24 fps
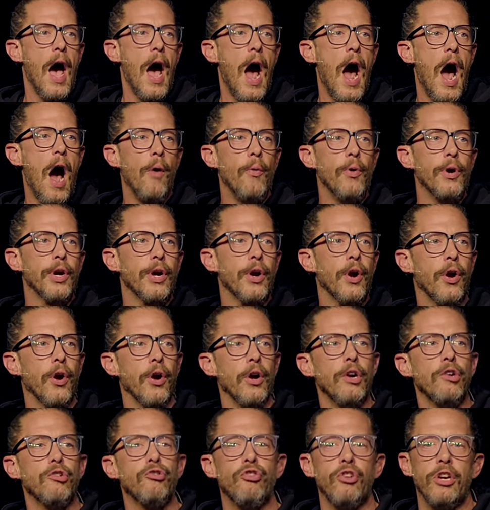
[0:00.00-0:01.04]
how
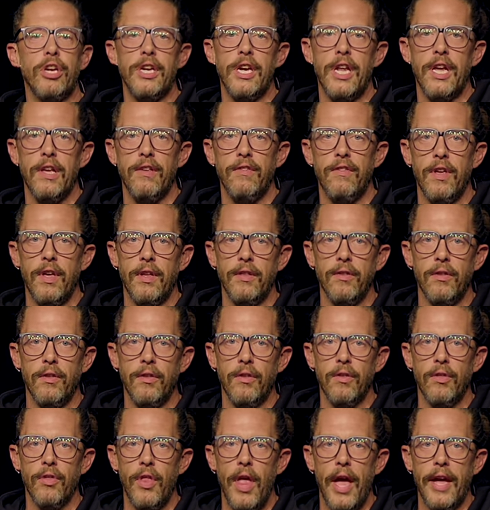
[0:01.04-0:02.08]
encouraging is it
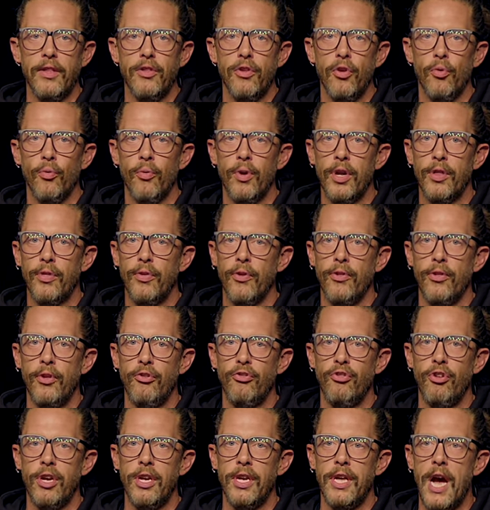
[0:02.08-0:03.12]
like to read through the
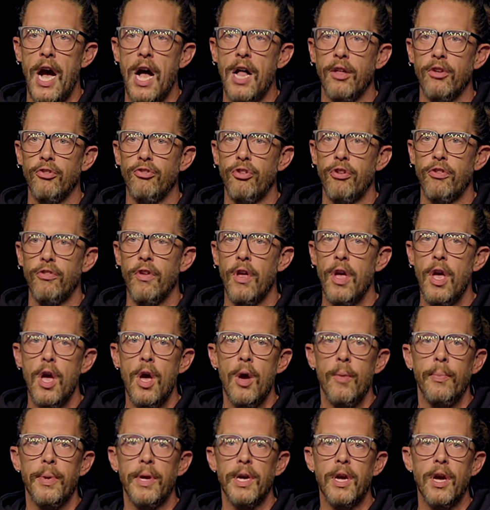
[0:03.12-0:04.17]
genealogies?
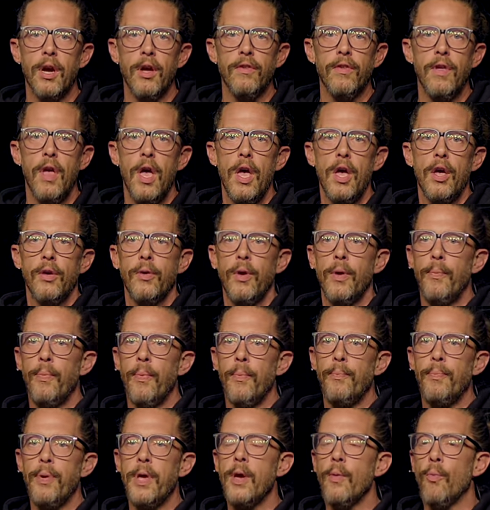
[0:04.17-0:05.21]
Because
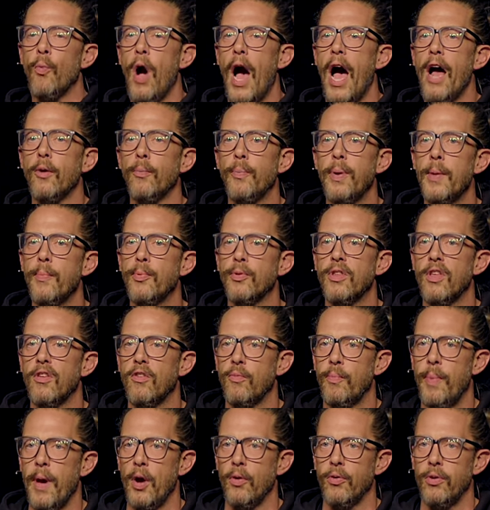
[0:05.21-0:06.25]
how do people
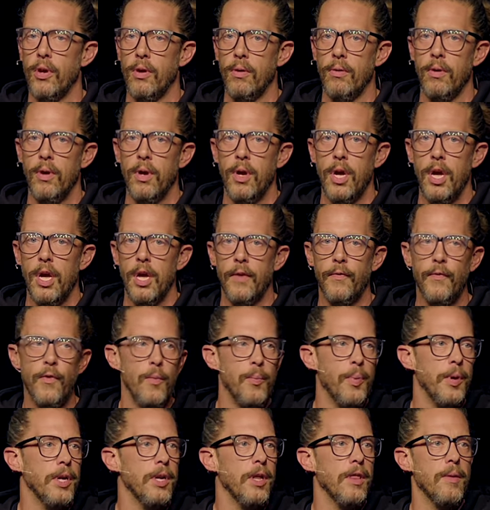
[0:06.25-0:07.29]
dispel you? If
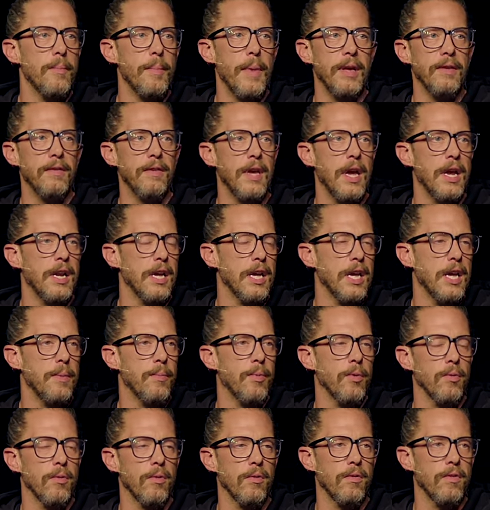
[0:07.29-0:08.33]
you've been in the Messianic
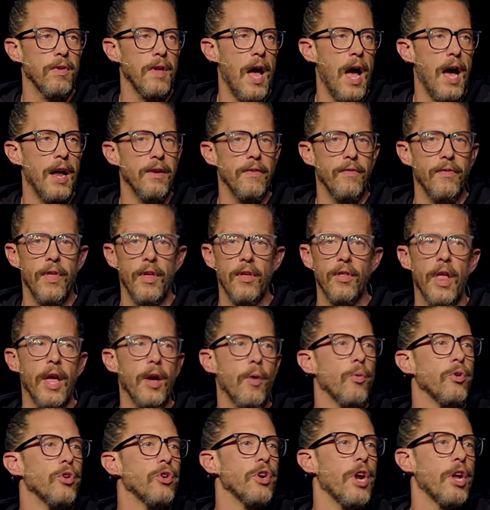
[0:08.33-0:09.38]
Hebrew root side of the,
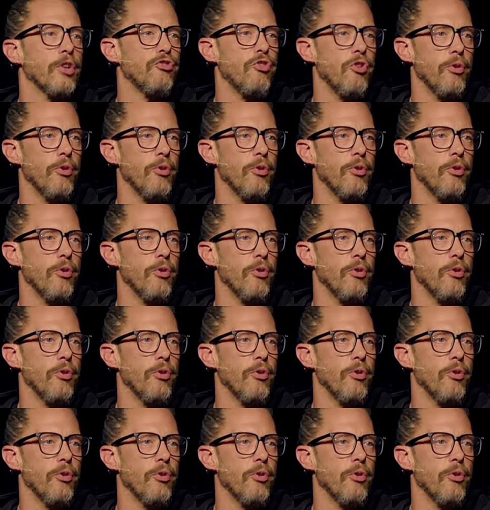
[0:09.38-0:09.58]
like, well, you're not